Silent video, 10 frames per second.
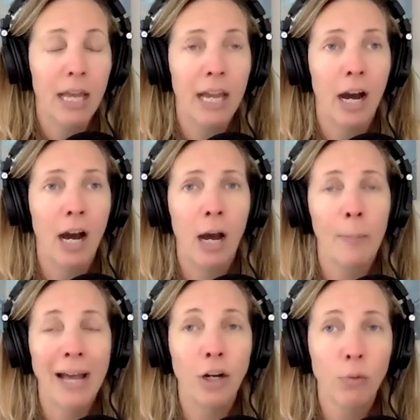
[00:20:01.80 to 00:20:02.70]

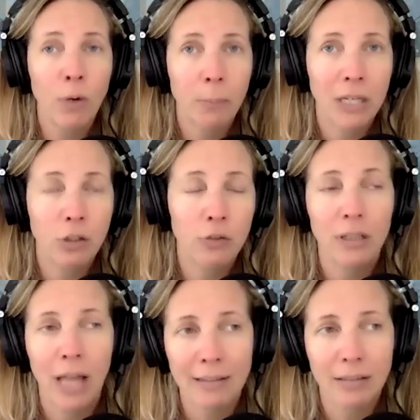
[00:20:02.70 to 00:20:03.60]
I don't recommend using
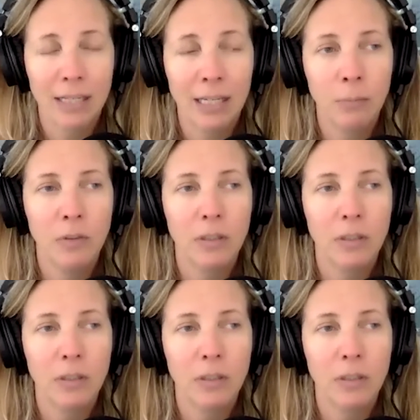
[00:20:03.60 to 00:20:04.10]
last names.